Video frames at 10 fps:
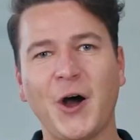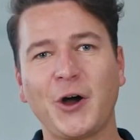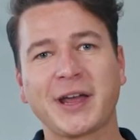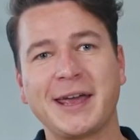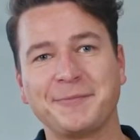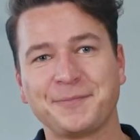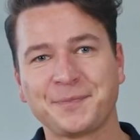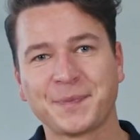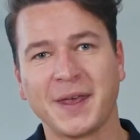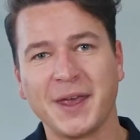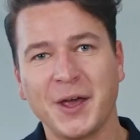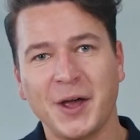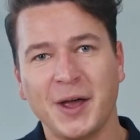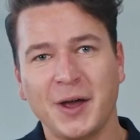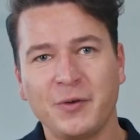Okay,
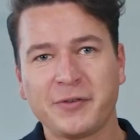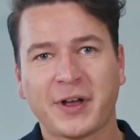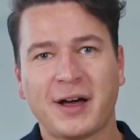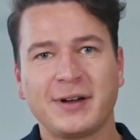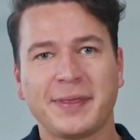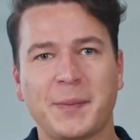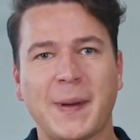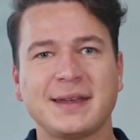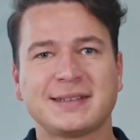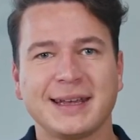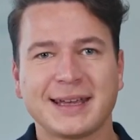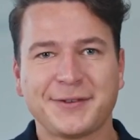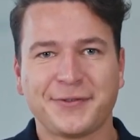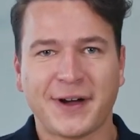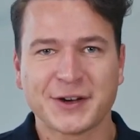we've covered the basic
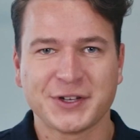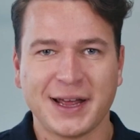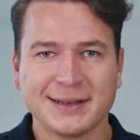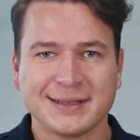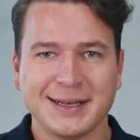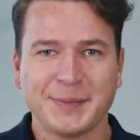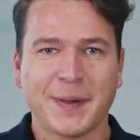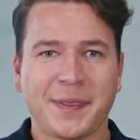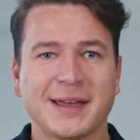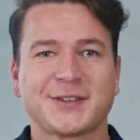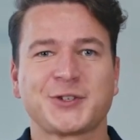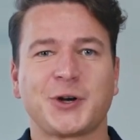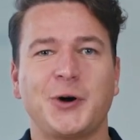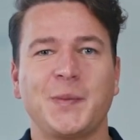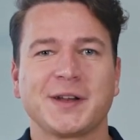functionality, but there's
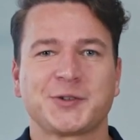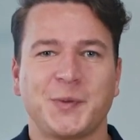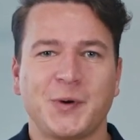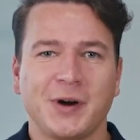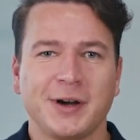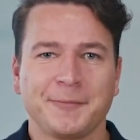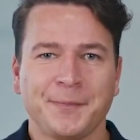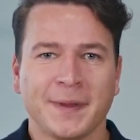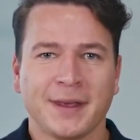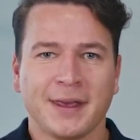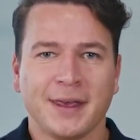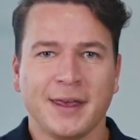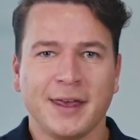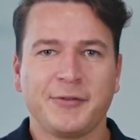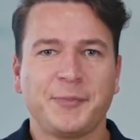so much more.
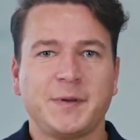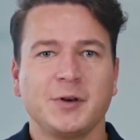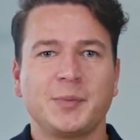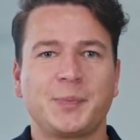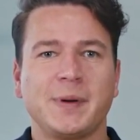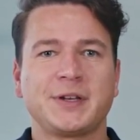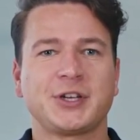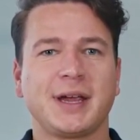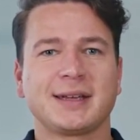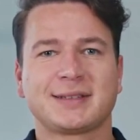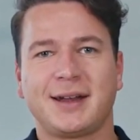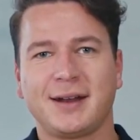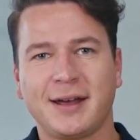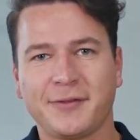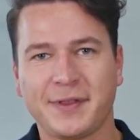If pure bridging is not
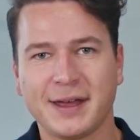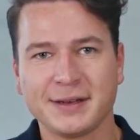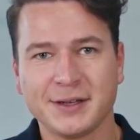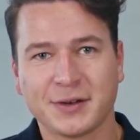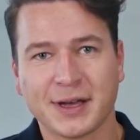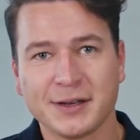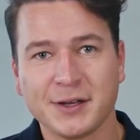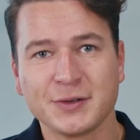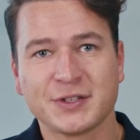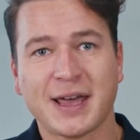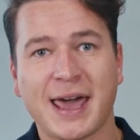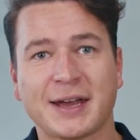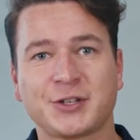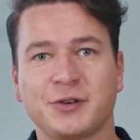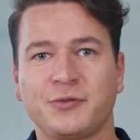enough, then you can use
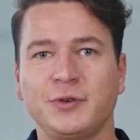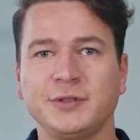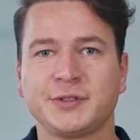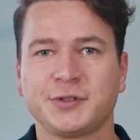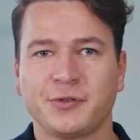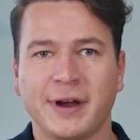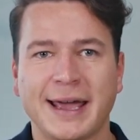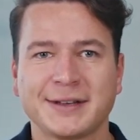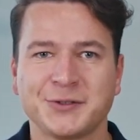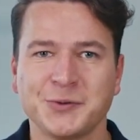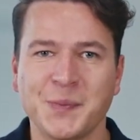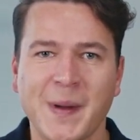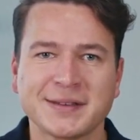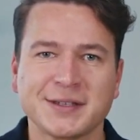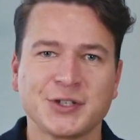action rules to react to
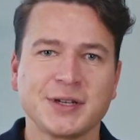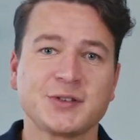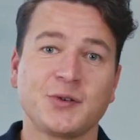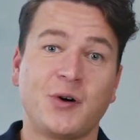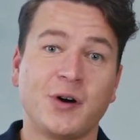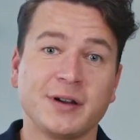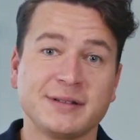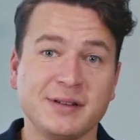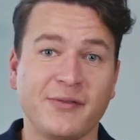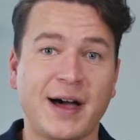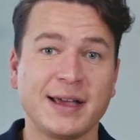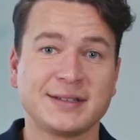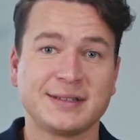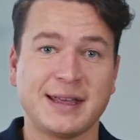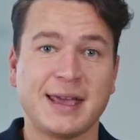messages or
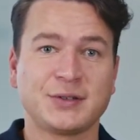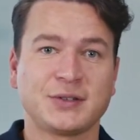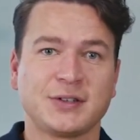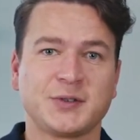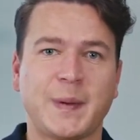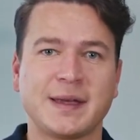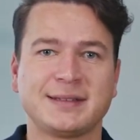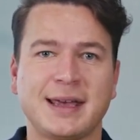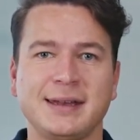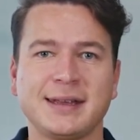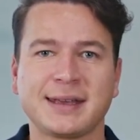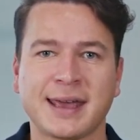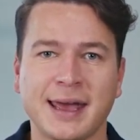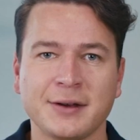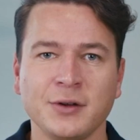device statuses by sending
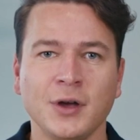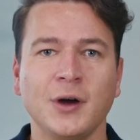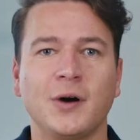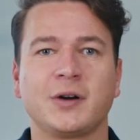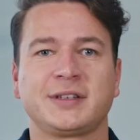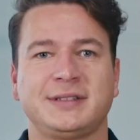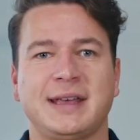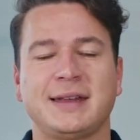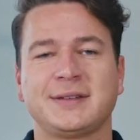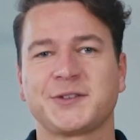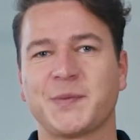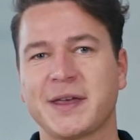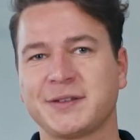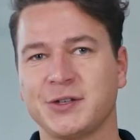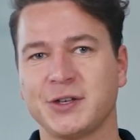can or status
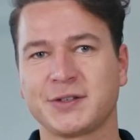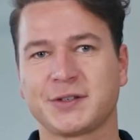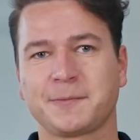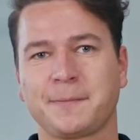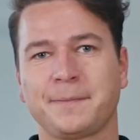messages.